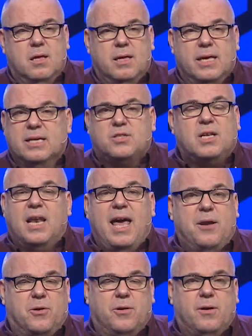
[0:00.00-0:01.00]
his
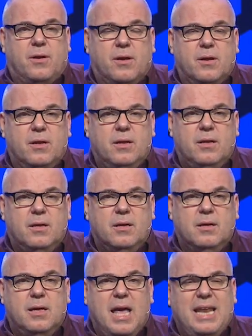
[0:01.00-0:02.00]
letter
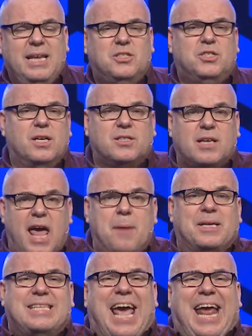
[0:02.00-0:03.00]
and he's just
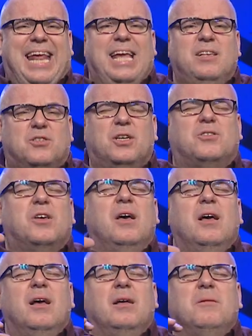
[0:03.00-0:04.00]
lamentating, he's just
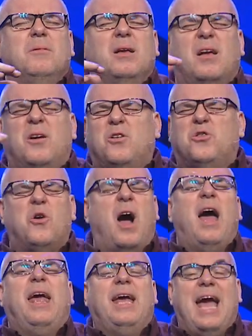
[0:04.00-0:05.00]

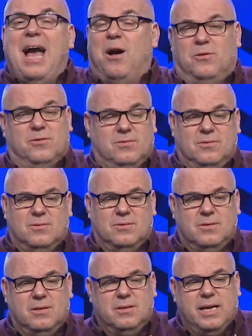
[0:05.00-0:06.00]
crying out
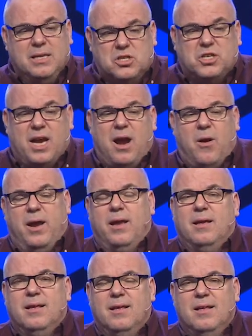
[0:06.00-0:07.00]
and sharing.
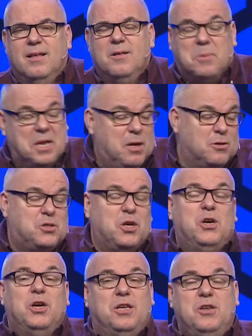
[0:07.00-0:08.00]
But here's the
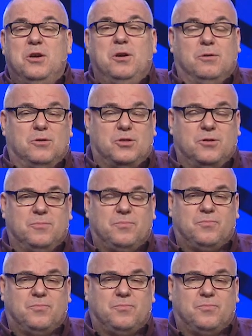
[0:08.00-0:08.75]
good news